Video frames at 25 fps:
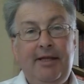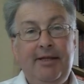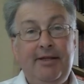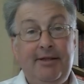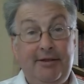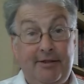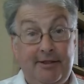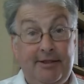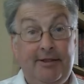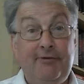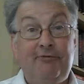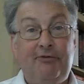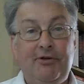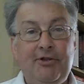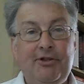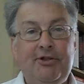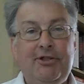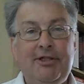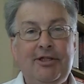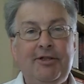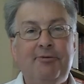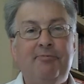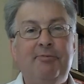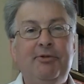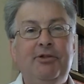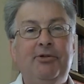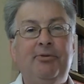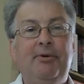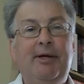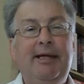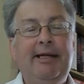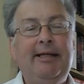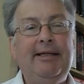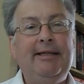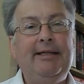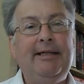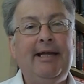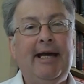the differences
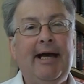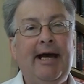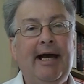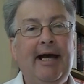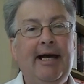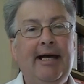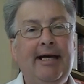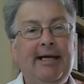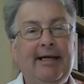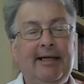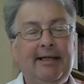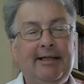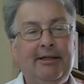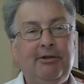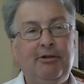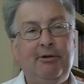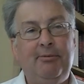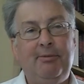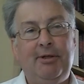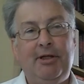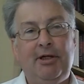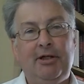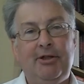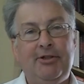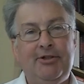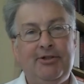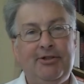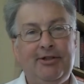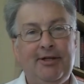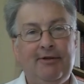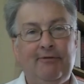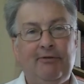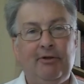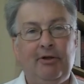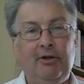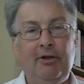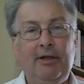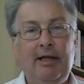between criminal and
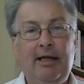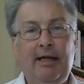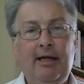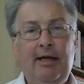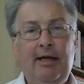civil,